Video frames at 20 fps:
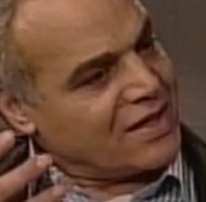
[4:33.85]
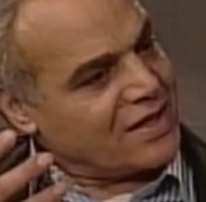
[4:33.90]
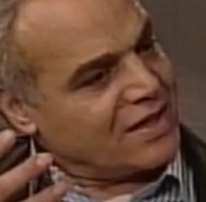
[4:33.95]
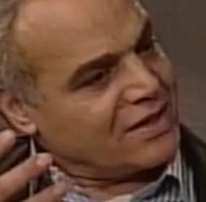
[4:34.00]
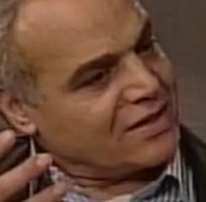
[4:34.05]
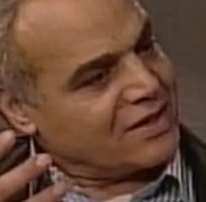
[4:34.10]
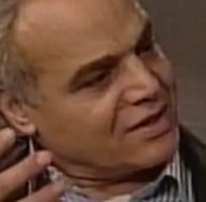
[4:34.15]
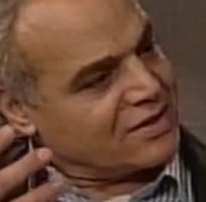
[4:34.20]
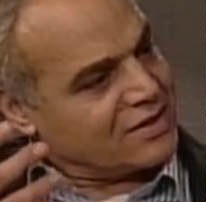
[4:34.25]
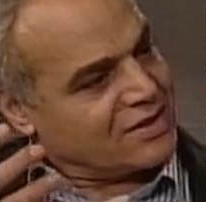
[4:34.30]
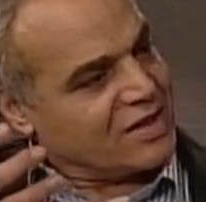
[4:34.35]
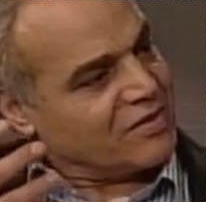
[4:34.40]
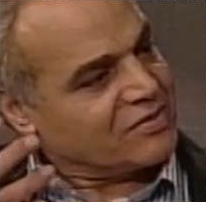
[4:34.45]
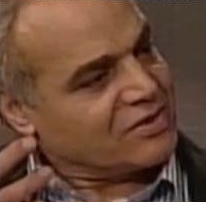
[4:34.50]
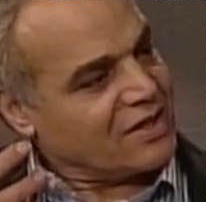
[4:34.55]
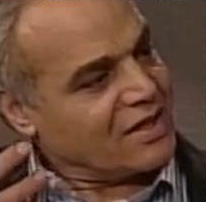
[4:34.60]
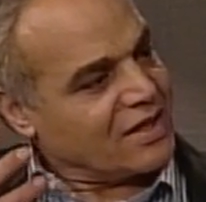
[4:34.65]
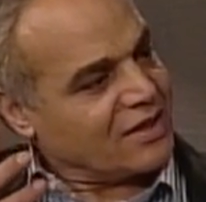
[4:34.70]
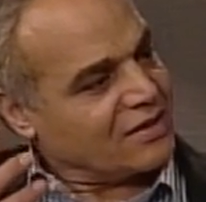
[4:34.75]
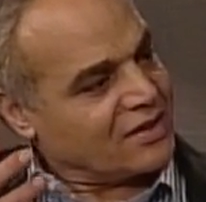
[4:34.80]
it, it, seems
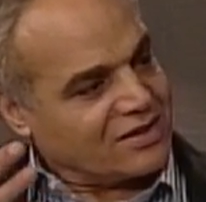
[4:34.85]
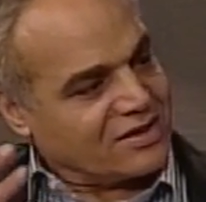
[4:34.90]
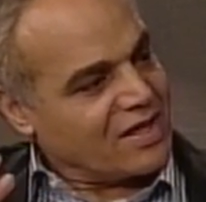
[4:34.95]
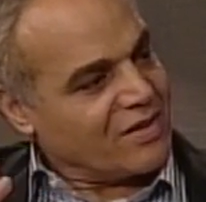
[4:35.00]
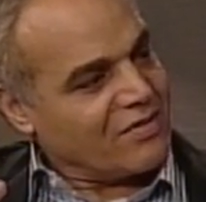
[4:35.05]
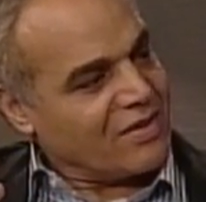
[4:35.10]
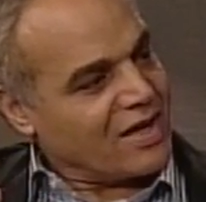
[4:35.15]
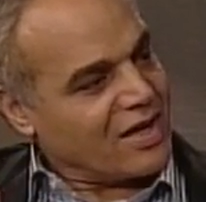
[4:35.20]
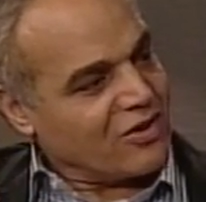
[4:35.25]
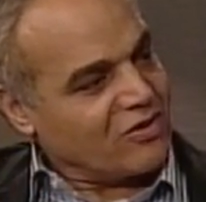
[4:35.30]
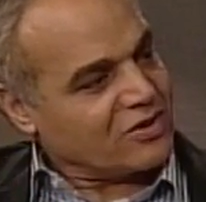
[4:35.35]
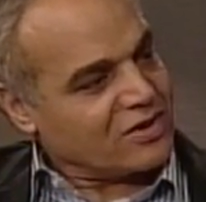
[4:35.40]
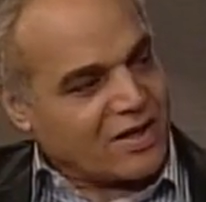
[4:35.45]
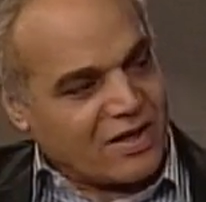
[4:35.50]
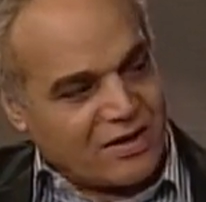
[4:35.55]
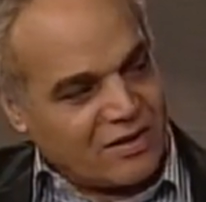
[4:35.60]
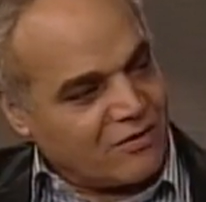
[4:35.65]
like the same language I,